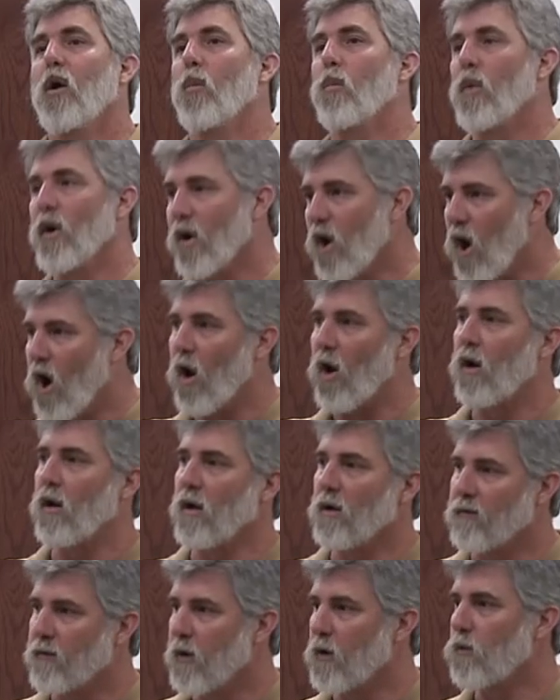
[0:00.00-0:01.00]
But
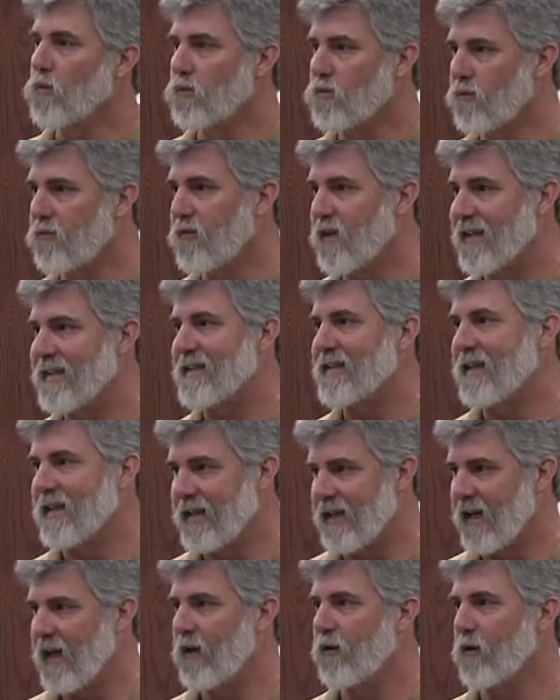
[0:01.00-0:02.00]
all of those fit
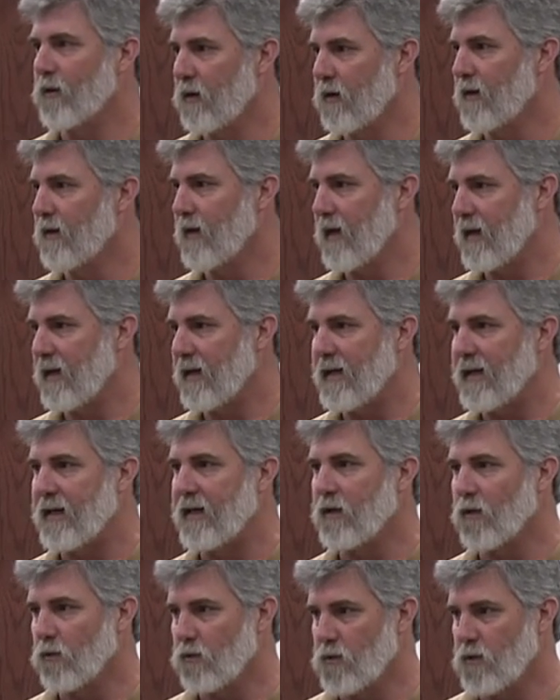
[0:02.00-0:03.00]
together in that
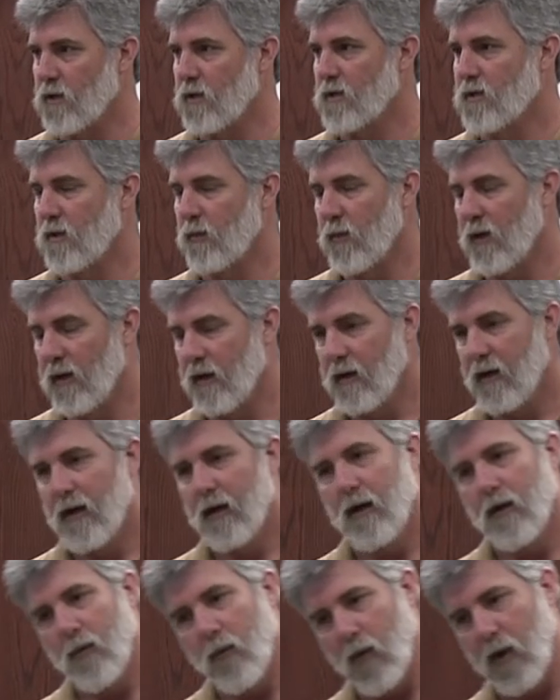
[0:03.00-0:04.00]
ecosystem. And
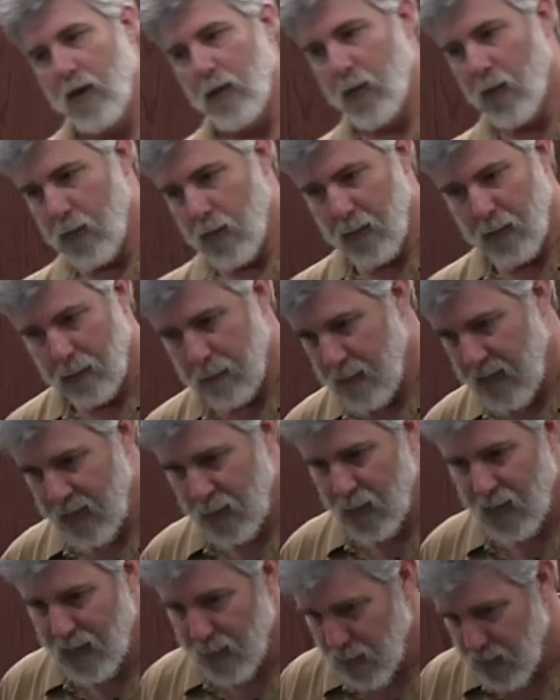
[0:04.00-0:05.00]
while
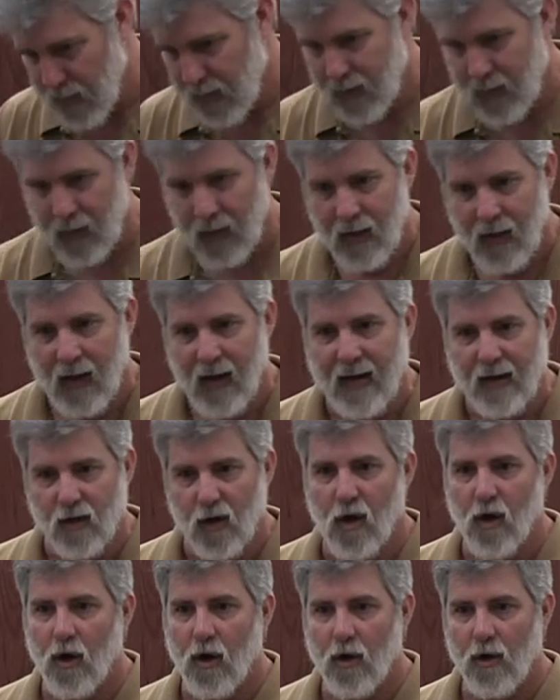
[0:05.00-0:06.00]
Everybody might not like
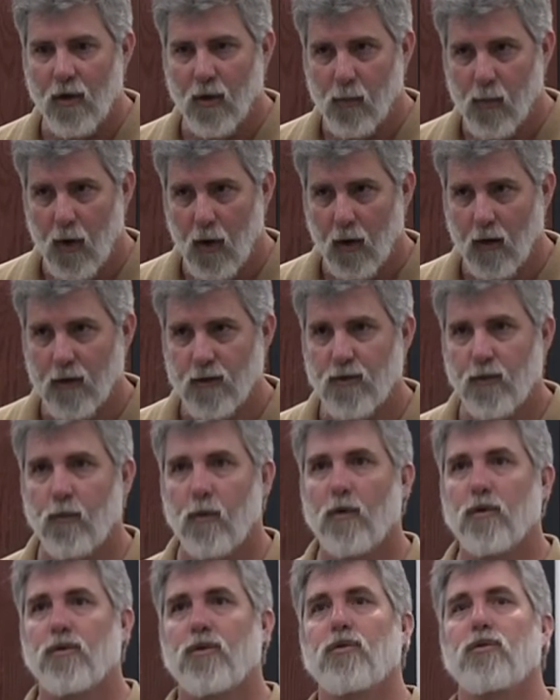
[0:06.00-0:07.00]
all the parts.
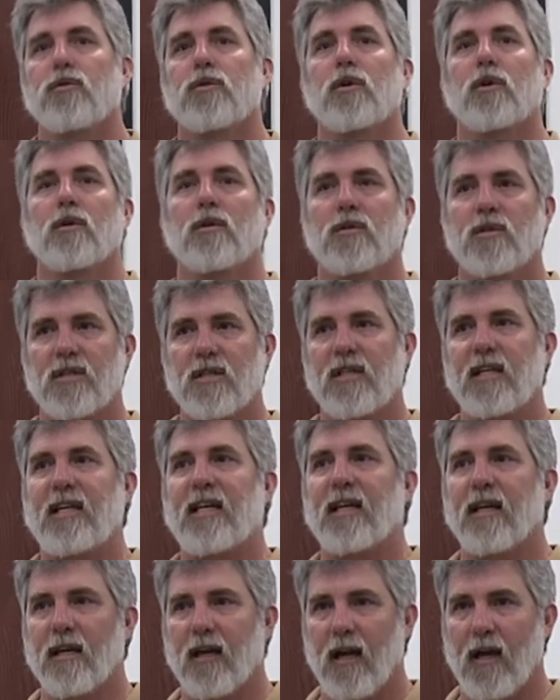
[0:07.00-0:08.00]
Once you start
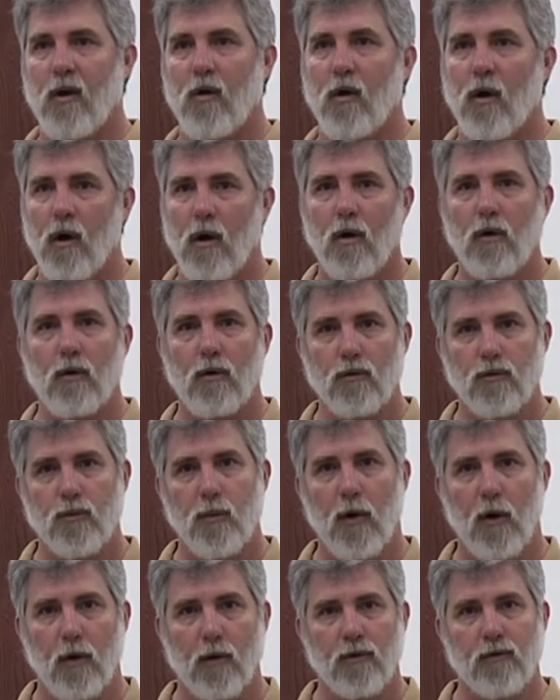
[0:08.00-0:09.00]
seeing how all those
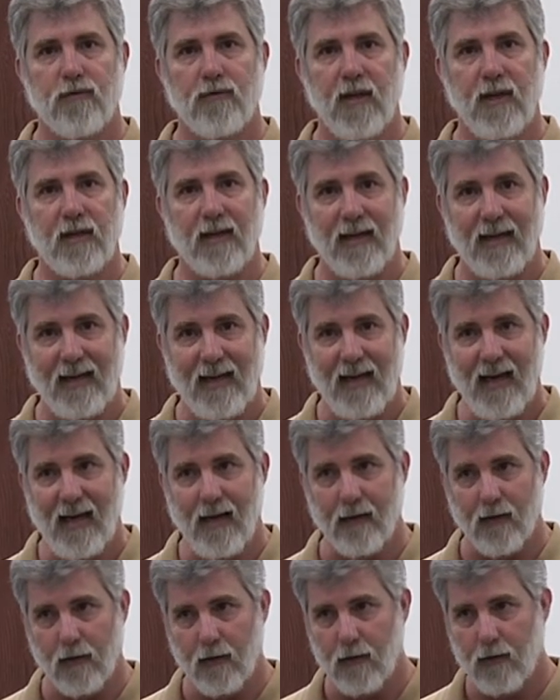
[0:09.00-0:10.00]
parts fit
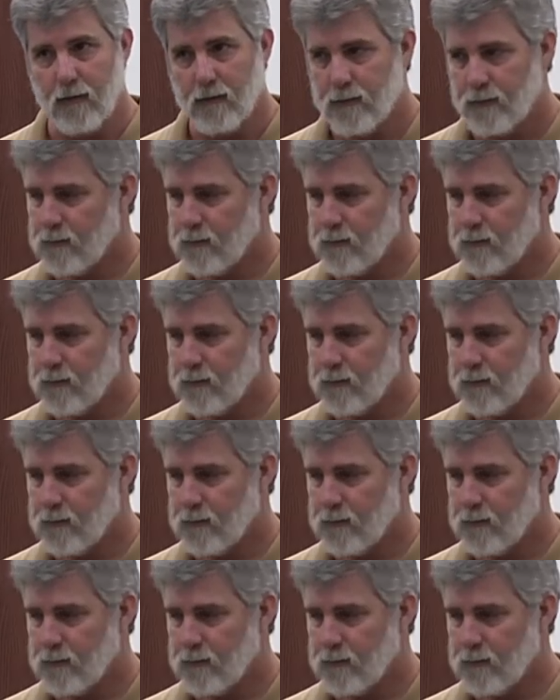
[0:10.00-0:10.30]
together,